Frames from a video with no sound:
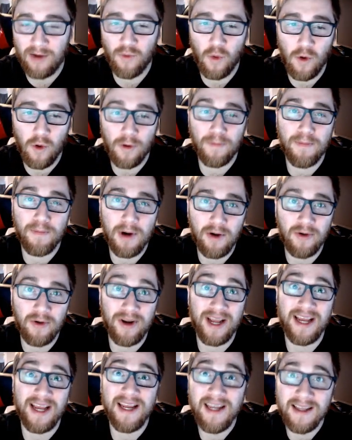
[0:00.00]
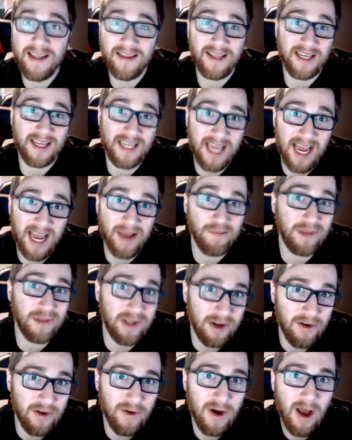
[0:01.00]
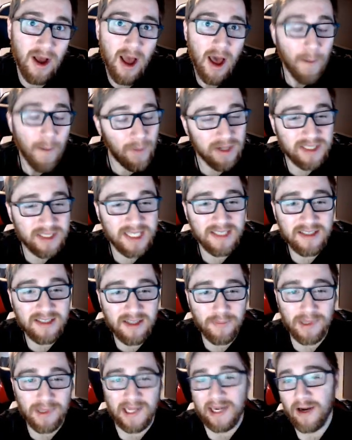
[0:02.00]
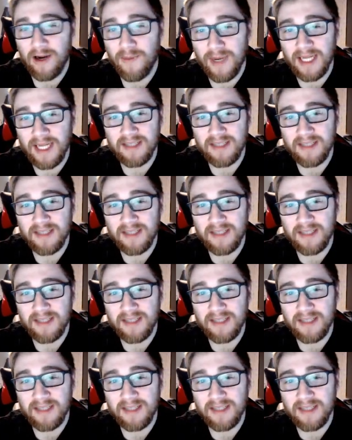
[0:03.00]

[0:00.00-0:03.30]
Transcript: war mode in the game too. But since the player base